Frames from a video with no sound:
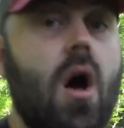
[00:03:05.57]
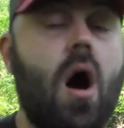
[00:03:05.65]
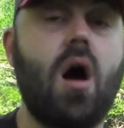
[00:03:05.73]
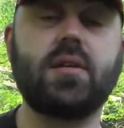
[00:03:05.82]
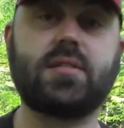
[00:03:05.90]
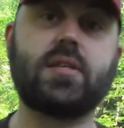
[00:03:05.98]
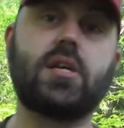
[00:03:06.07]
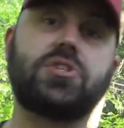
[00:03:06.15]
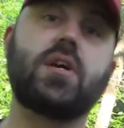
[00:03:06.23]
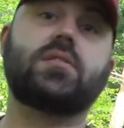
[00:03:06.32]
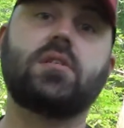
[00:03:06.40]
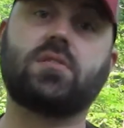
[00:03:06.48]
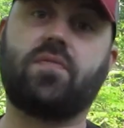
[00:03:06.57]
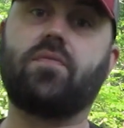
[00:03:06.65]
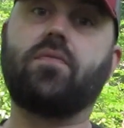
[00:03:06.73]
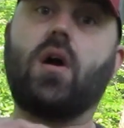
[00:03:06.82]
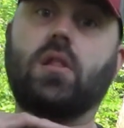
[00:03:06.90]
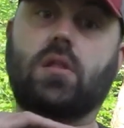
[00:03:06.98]
honestly adjust this
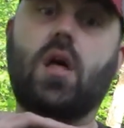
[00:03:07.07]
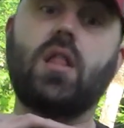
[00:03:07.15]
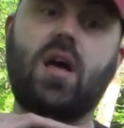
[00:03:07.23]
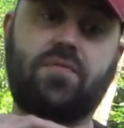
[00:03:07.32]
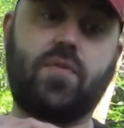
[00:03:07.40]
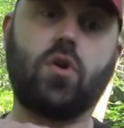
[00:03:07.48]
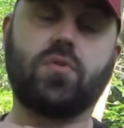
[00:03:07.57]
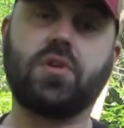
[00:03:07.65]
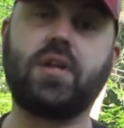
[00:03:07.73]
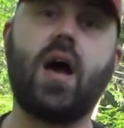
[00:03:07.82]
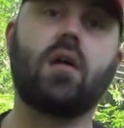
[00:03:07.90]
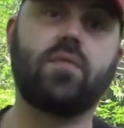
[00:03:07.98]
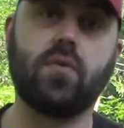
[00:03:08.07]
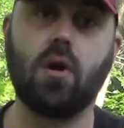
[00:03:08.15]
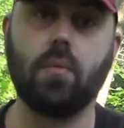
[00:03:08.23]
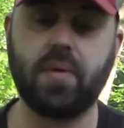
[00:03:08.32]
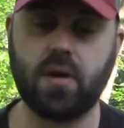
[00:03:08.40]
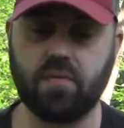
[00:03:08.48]
a, a lot farther down for
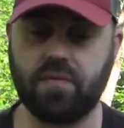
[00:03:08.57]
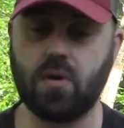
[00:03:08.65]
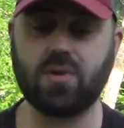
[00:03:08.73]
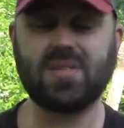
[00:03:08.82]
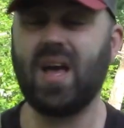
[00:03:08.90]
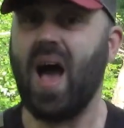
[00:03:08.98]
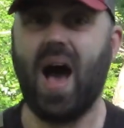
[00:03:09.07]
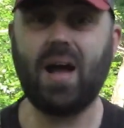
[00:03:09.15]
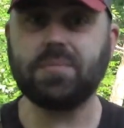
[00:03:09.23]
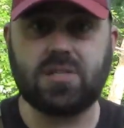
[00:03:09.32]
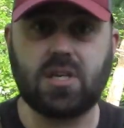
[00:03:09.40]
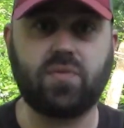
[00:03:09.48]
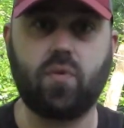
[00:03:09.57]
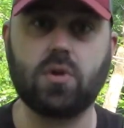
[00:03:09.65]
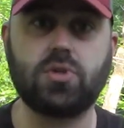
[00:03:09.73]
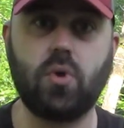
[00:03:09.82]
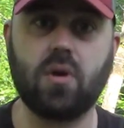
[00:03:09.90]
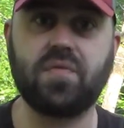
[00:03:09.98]
our bigger folks. I'm
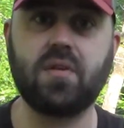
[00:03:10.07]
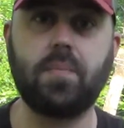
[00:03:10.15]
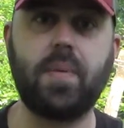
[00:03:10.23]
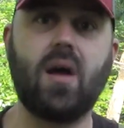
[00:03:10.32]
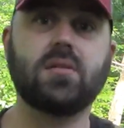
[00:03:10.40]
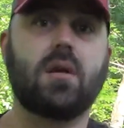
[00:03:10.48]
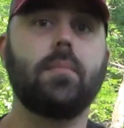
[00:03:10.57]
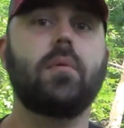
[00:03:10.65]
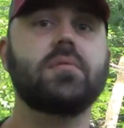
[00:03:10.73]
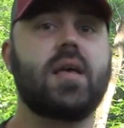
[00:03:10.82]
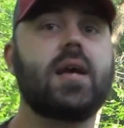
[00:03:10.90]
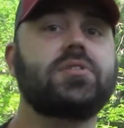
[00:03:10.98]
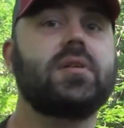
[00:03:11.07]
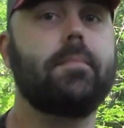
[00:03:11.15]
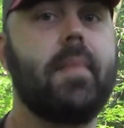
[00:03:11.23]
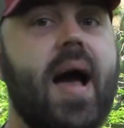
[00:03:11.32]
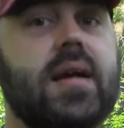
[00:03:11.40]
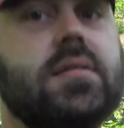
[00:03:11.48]
6'4", 250 pounds. I'm almost actually
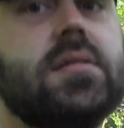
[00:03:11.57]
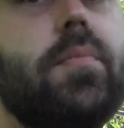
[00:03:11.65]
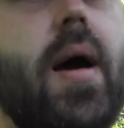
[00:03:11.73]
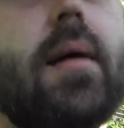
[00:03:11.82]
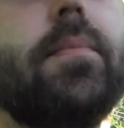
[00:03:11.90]
maxed this bad